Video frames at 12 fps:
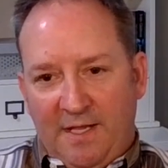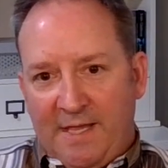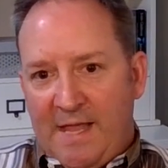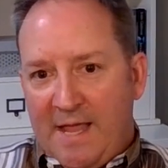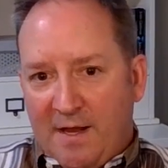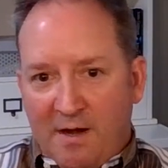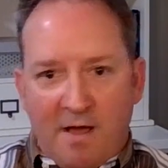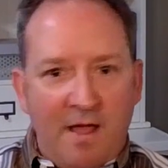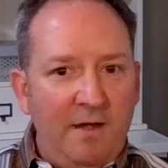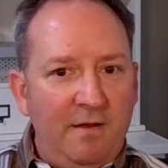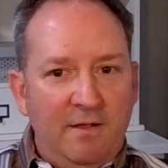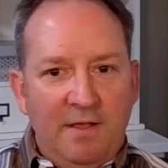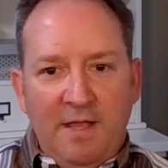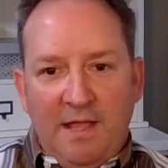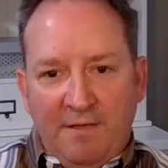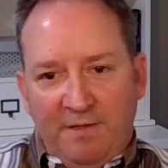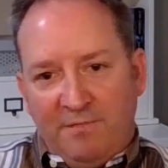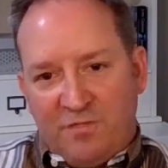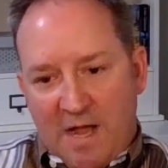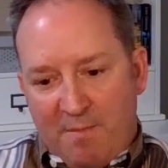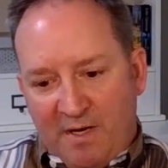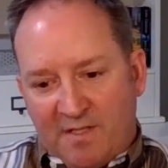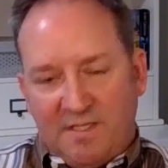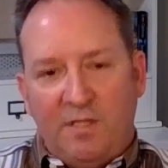cannot, if
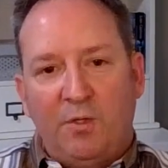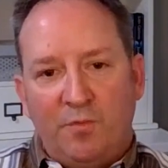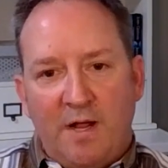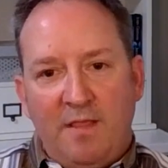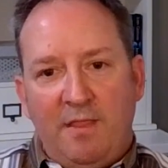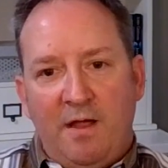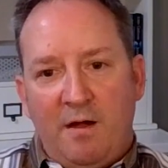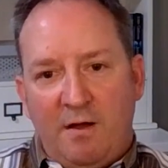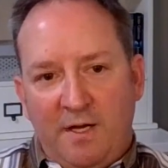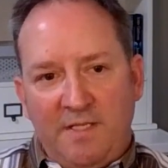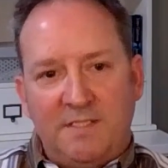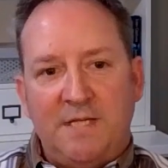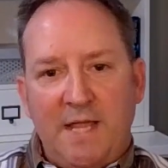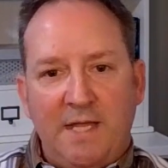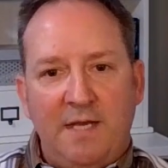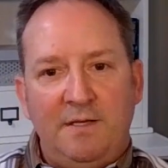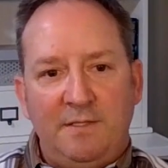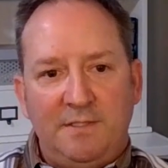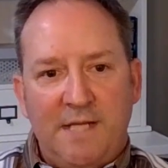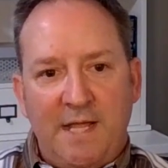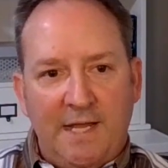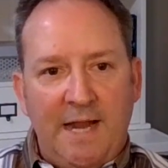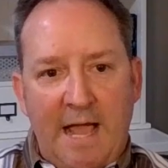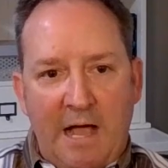Chapman is killed right there and he's taken
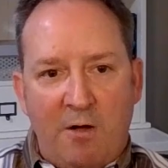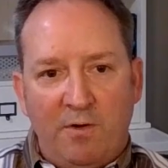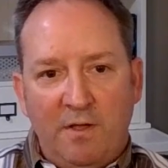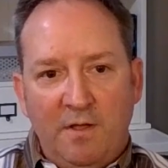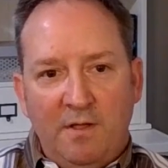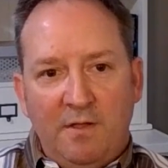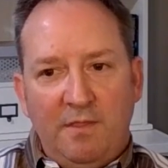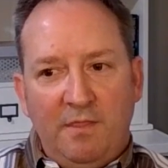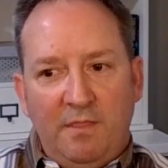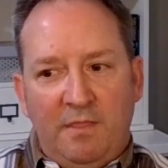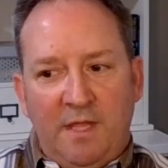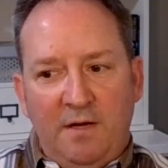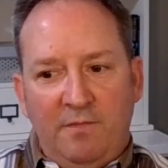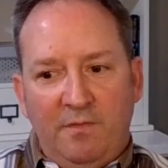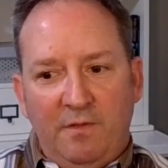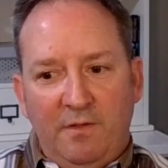out, then